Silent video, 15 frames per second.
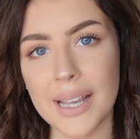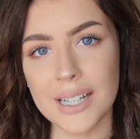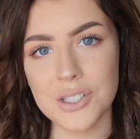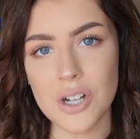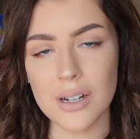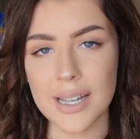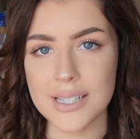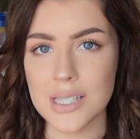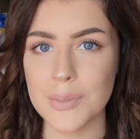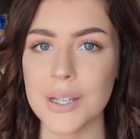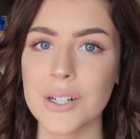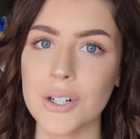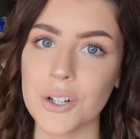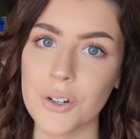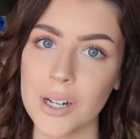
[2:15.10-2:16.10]
hedgehog has to be in
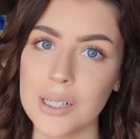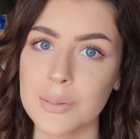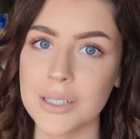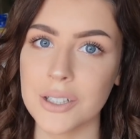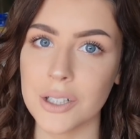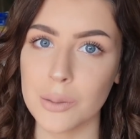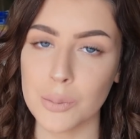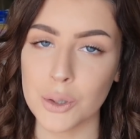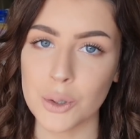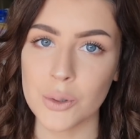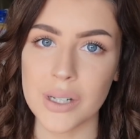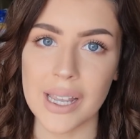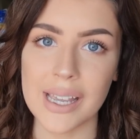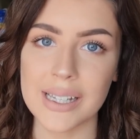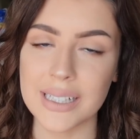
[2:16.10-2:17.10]
an incredibly good
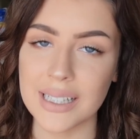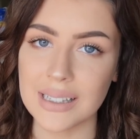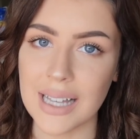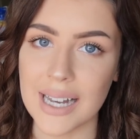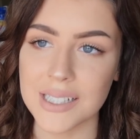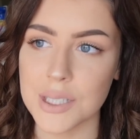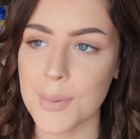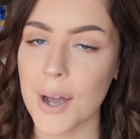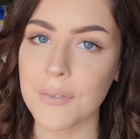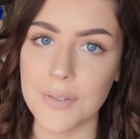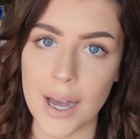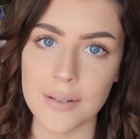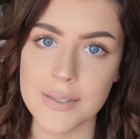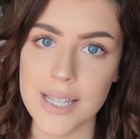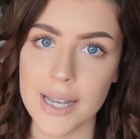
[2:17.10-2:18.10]
mood and it lasts about
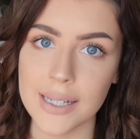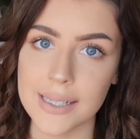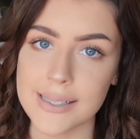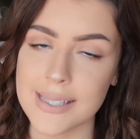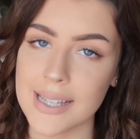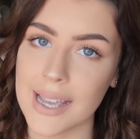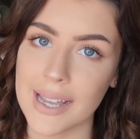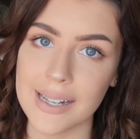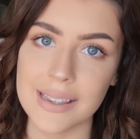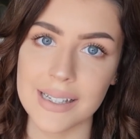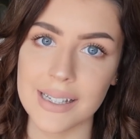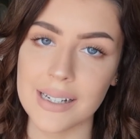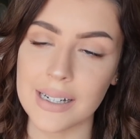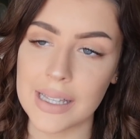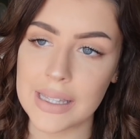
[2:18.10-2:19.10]
5 seconds and
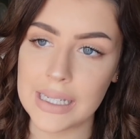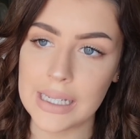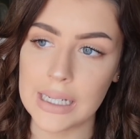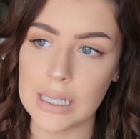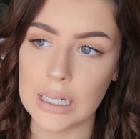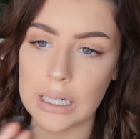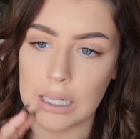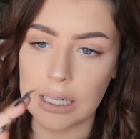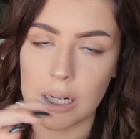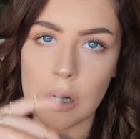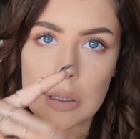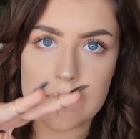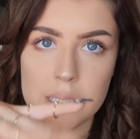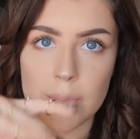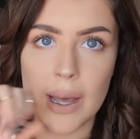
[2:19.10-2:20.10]
then the
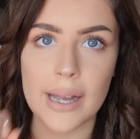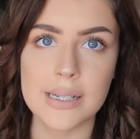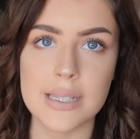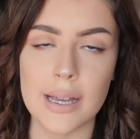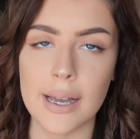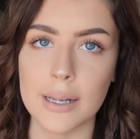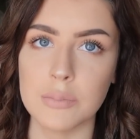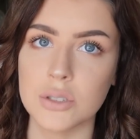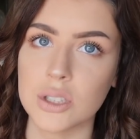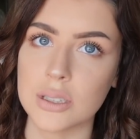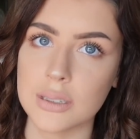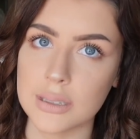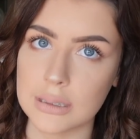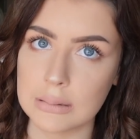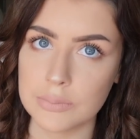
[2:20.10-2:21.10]
on its back time
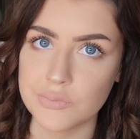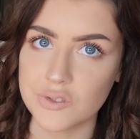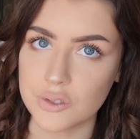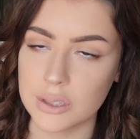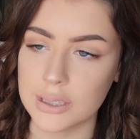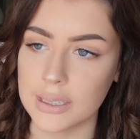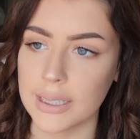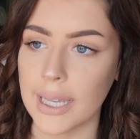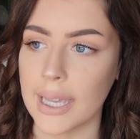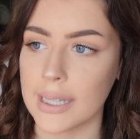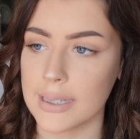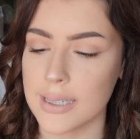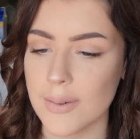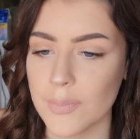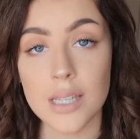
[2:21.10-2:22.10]
just
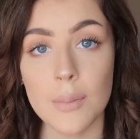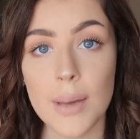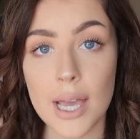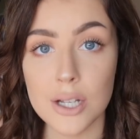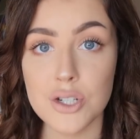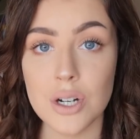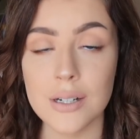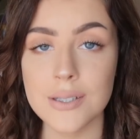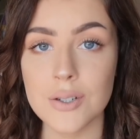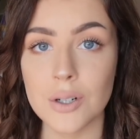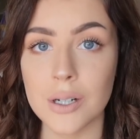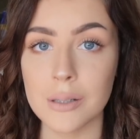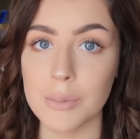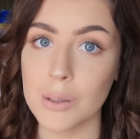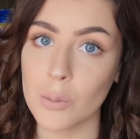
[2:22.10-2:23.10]
ends. Some hedgehogs are
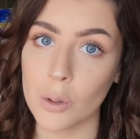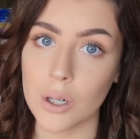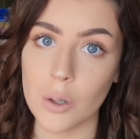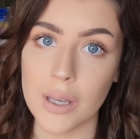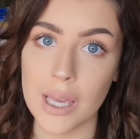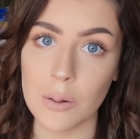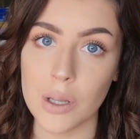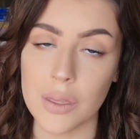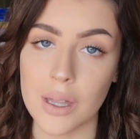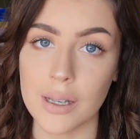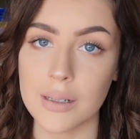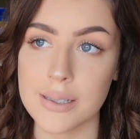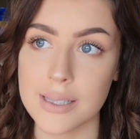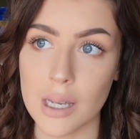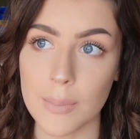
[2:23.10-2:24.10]
going to be more okay with it.
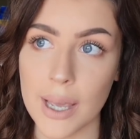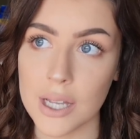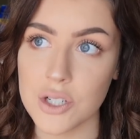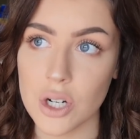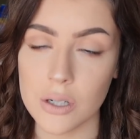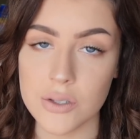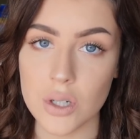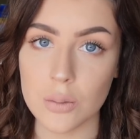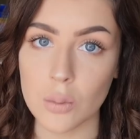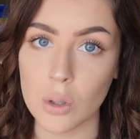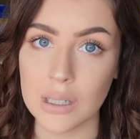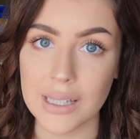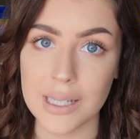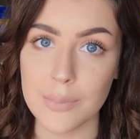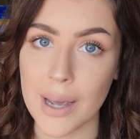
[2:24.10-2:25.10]
Some hedgehogs are
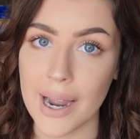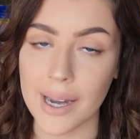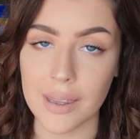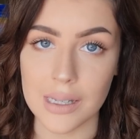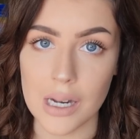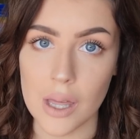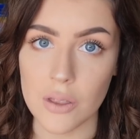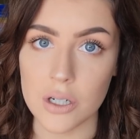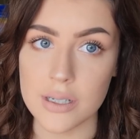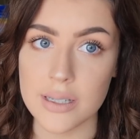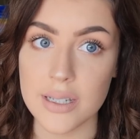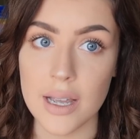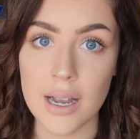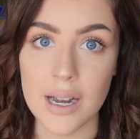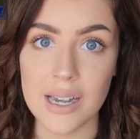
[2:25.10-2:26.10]
more laid back than others.
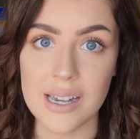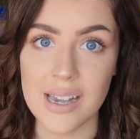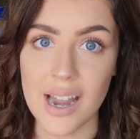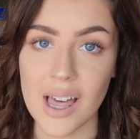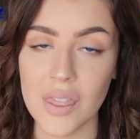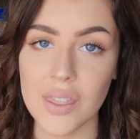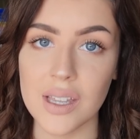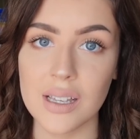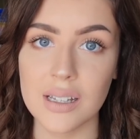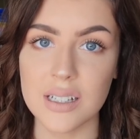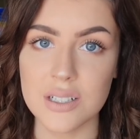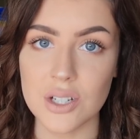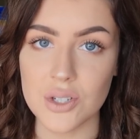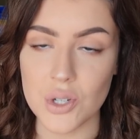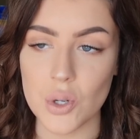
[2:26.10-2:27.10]
Nothing
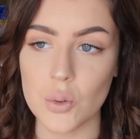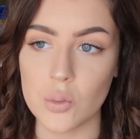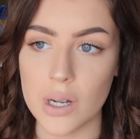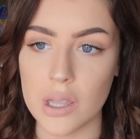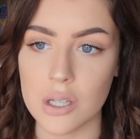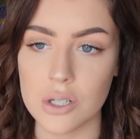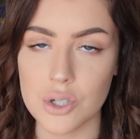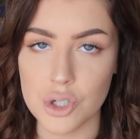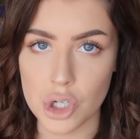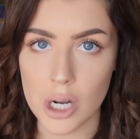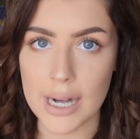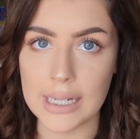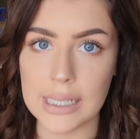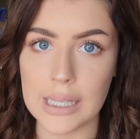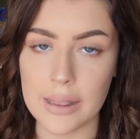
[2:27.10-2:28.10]
to do with
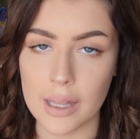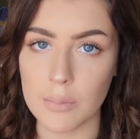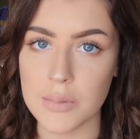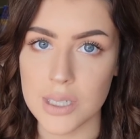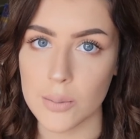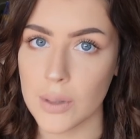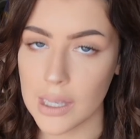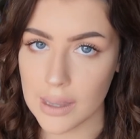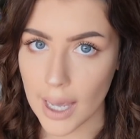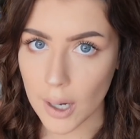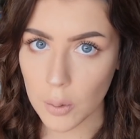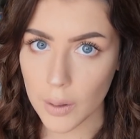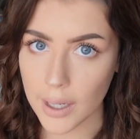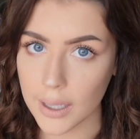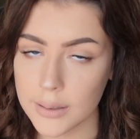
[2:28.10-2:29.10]
training them to be
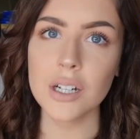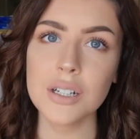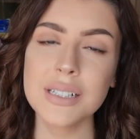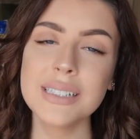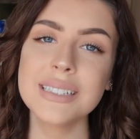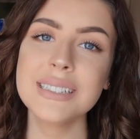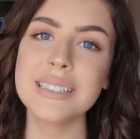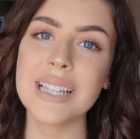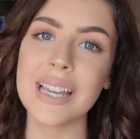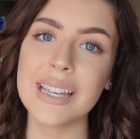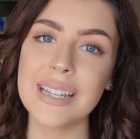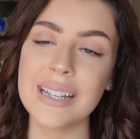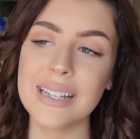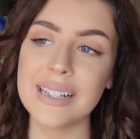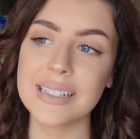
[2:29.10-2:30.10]
that way. There is
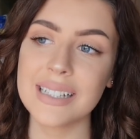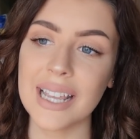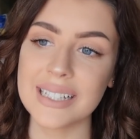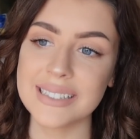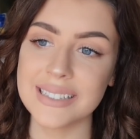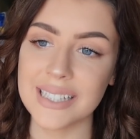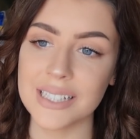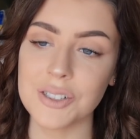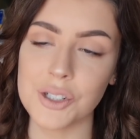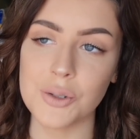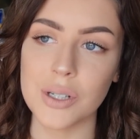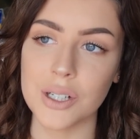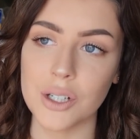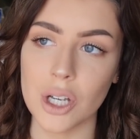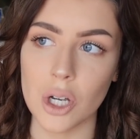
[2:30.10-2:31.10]
a extent you
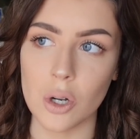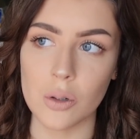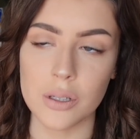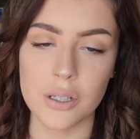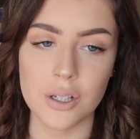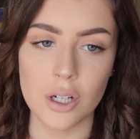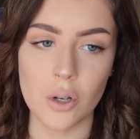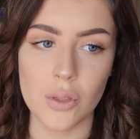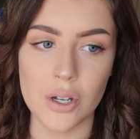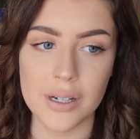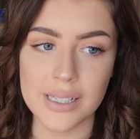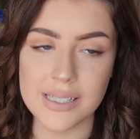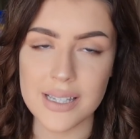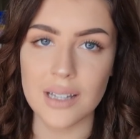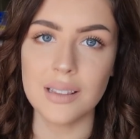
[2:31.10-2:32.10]
can go, you know, there
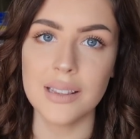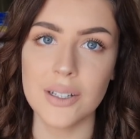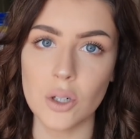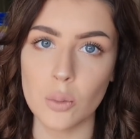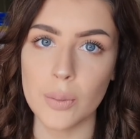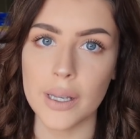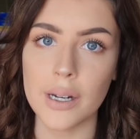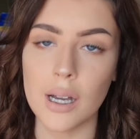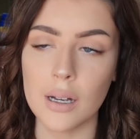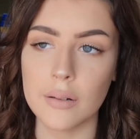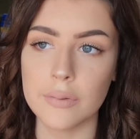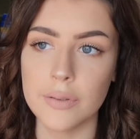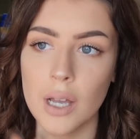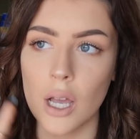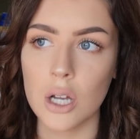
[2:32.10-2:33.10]
is a little bit
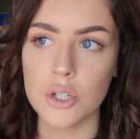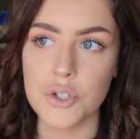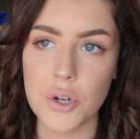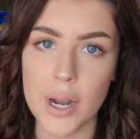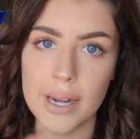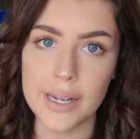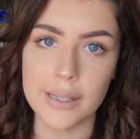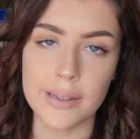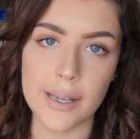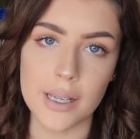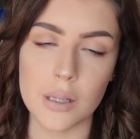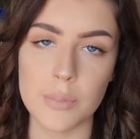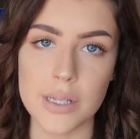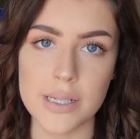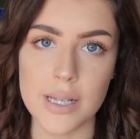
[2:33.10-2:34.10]
of training that
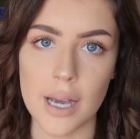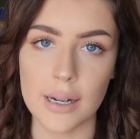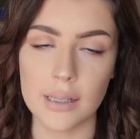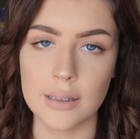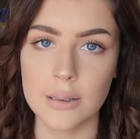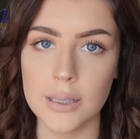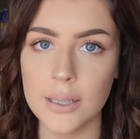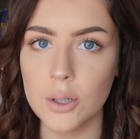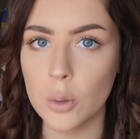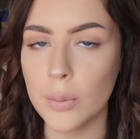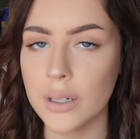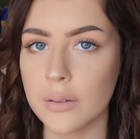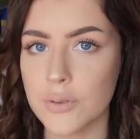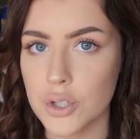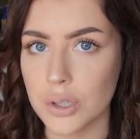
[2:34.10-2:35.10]
can be done, a little
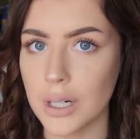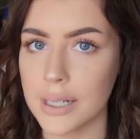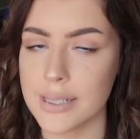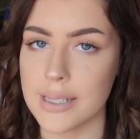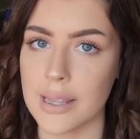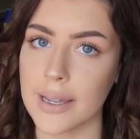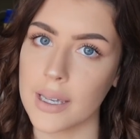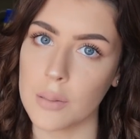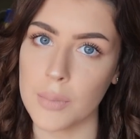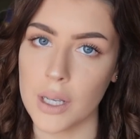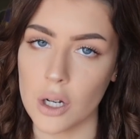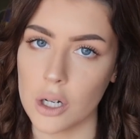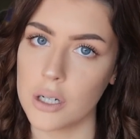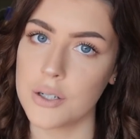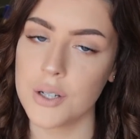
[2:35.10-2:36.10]
bit of trust that can
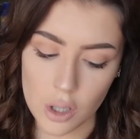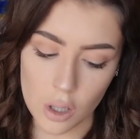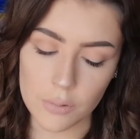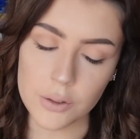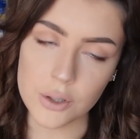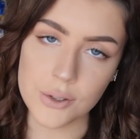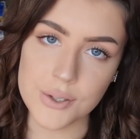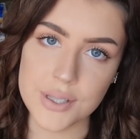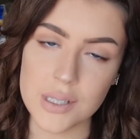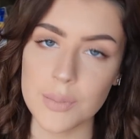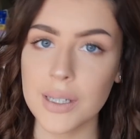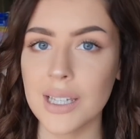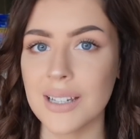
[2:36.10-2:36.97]
be earned. Kovu used to be